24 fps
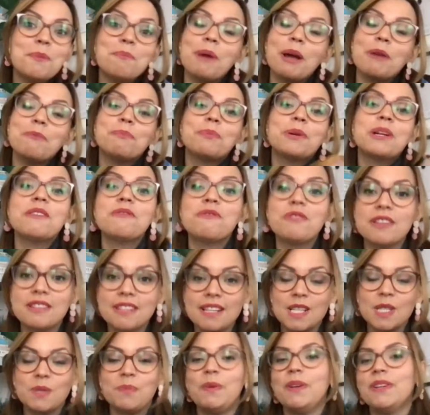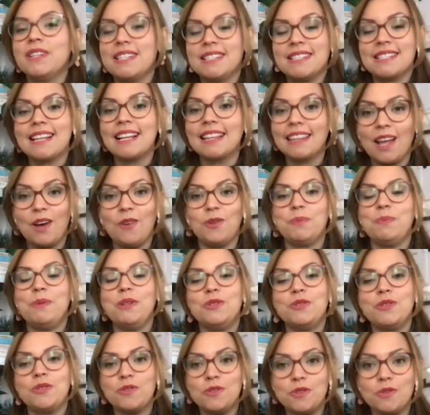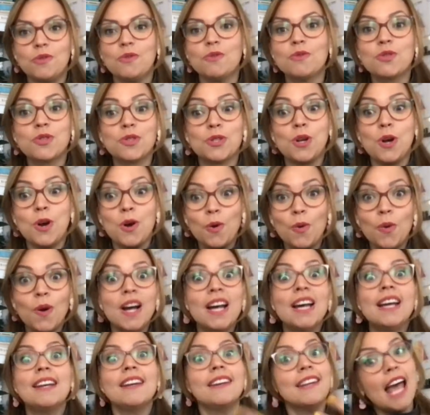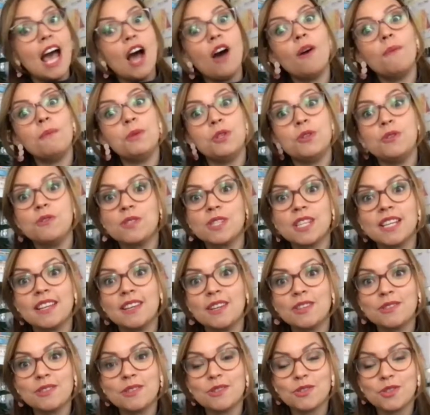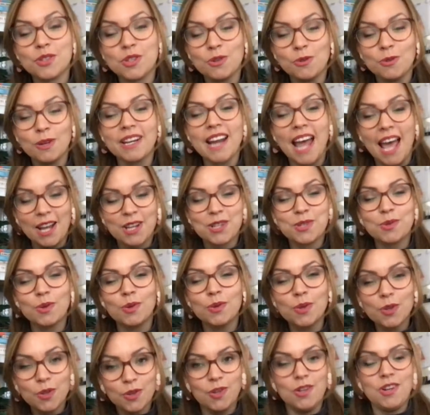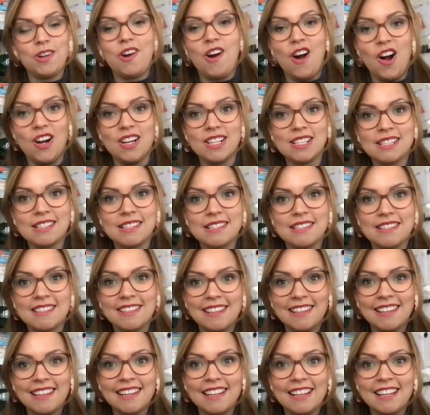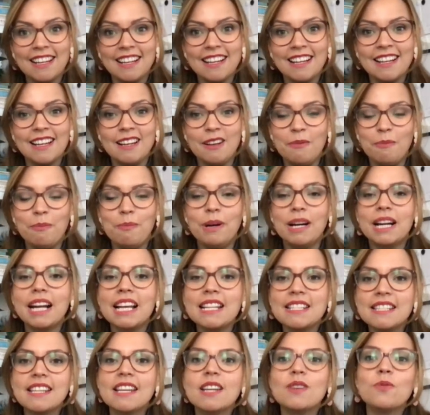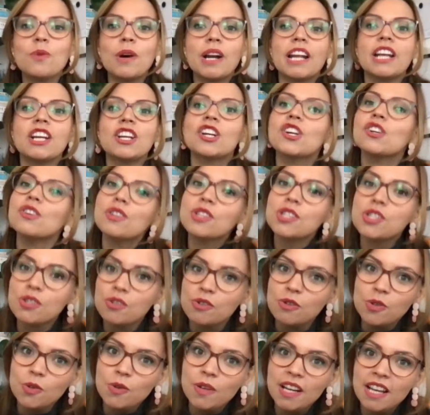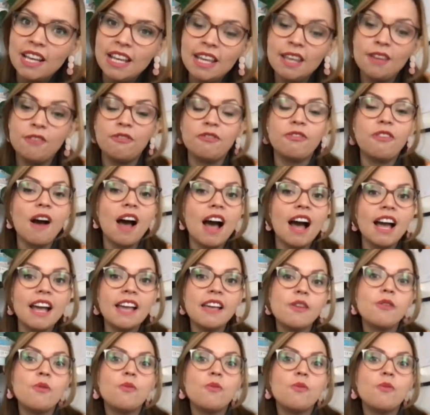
my previous experience allowed me to do. So now I'm using it to an actual good cause. But I did what I could do. If I